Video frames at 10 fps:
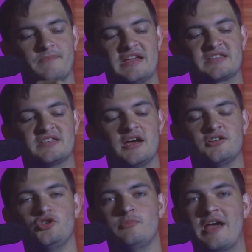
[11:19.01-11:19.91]
It's
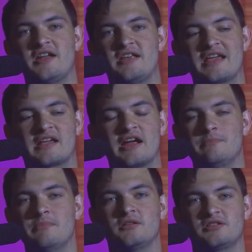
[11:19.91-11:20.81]
not too bad. It kind
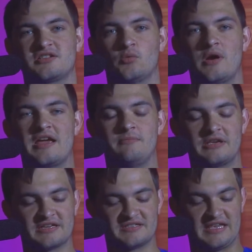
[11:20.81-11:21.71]
of melts away
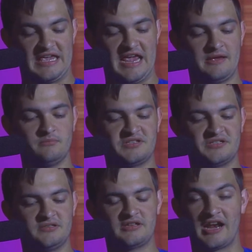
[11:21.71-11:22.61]
because the
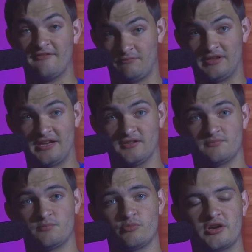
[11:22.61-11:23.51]
games that I've played
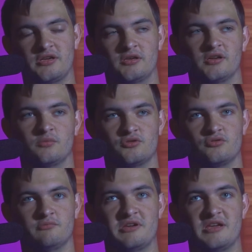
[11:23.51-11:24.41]
are pretty good, which
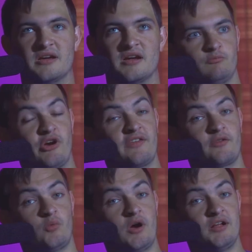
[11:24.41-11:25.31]
would be Breath
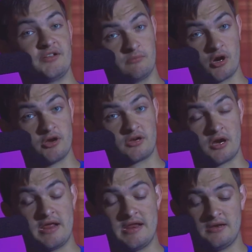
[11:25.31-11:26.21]
of the Wild and Mario
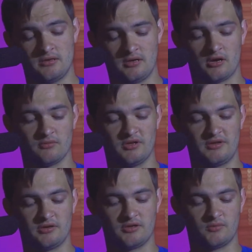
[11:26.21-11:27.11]
Kart 8. Are really
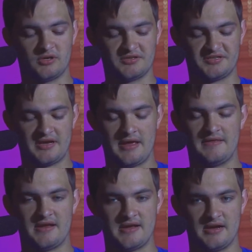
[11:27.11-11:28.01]
the only ones,
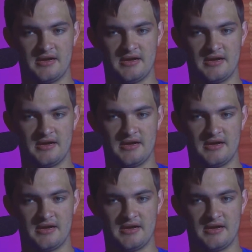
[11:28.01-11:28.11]
and then